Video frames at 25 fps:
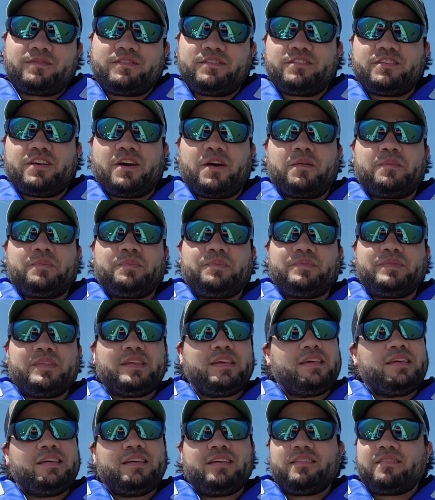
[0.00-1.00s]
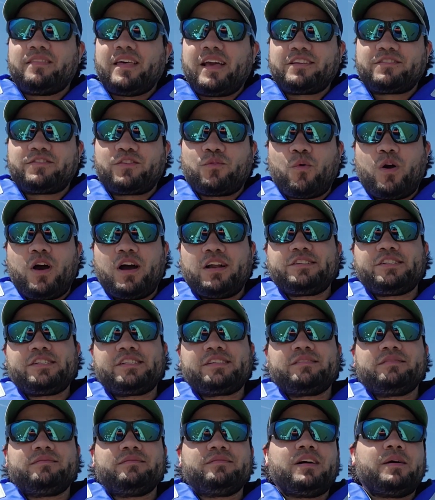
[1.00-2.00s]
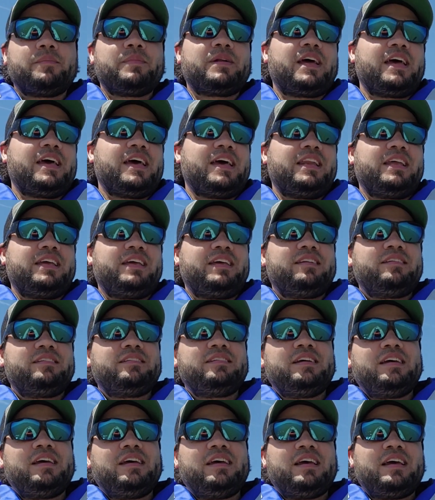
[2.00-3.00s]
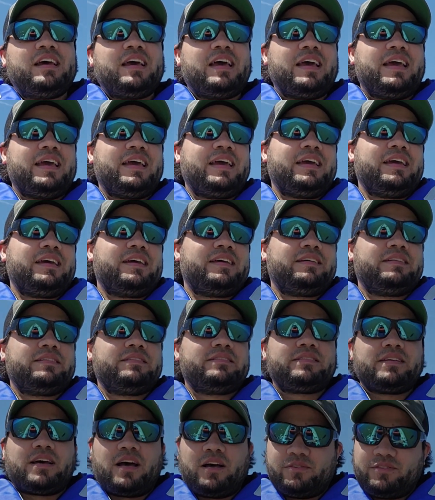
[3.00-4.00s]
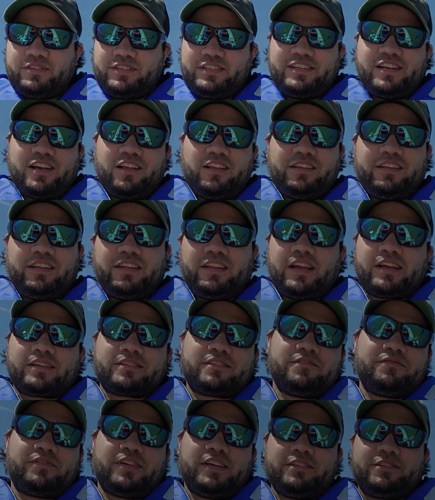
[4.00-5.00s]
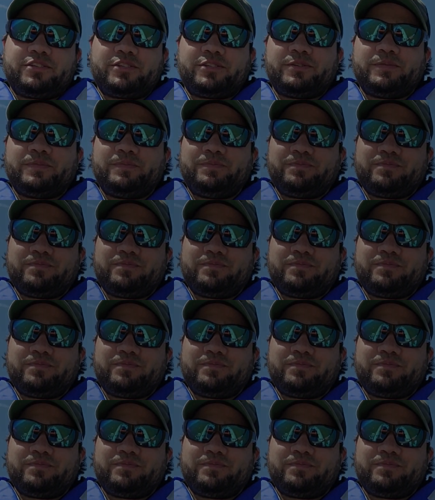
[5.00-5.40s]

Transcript: So thanks for watching. I'm gonna head in, and I'll see y'all on the next adventure.